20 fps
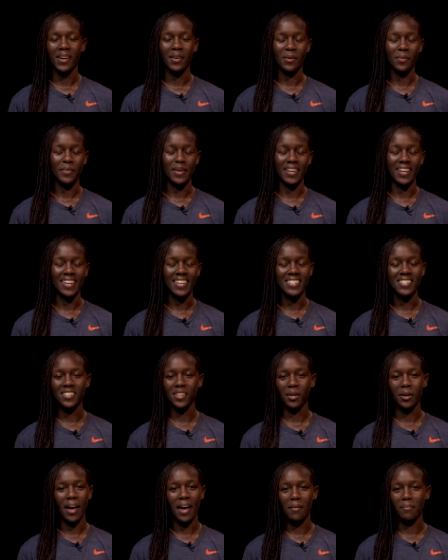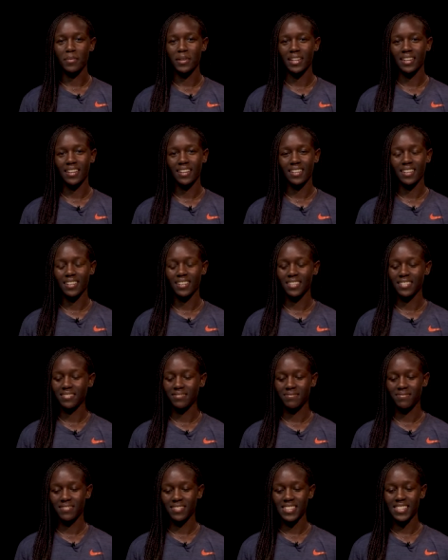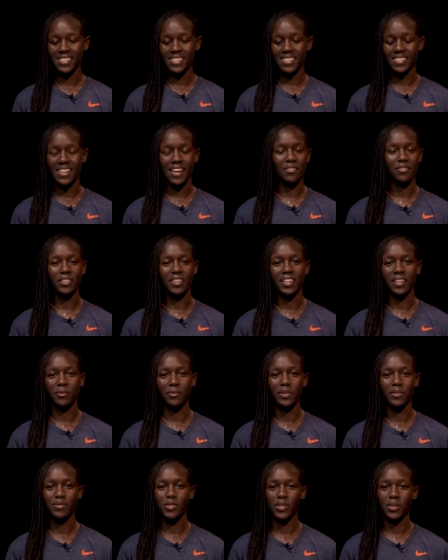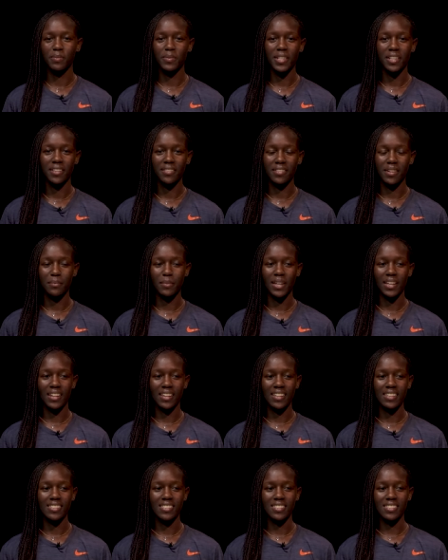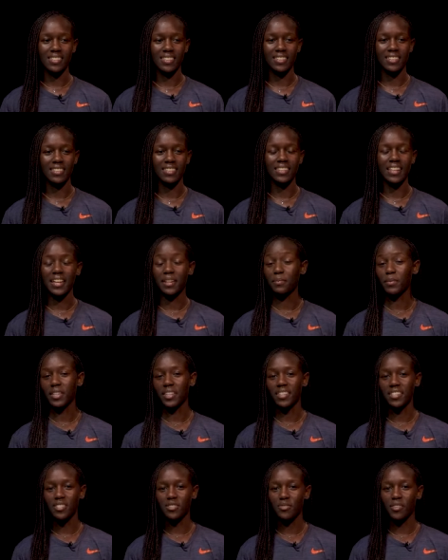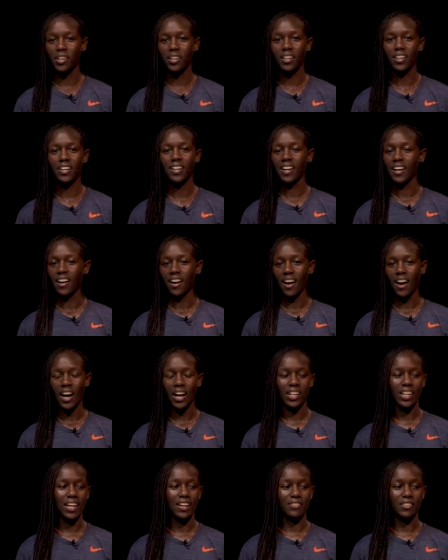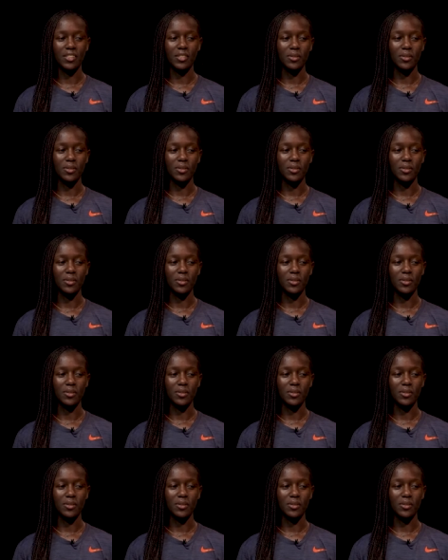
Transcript: Oh man, he's so happy. This is everything we dreamed of. I mean, he's led me this far. All I have to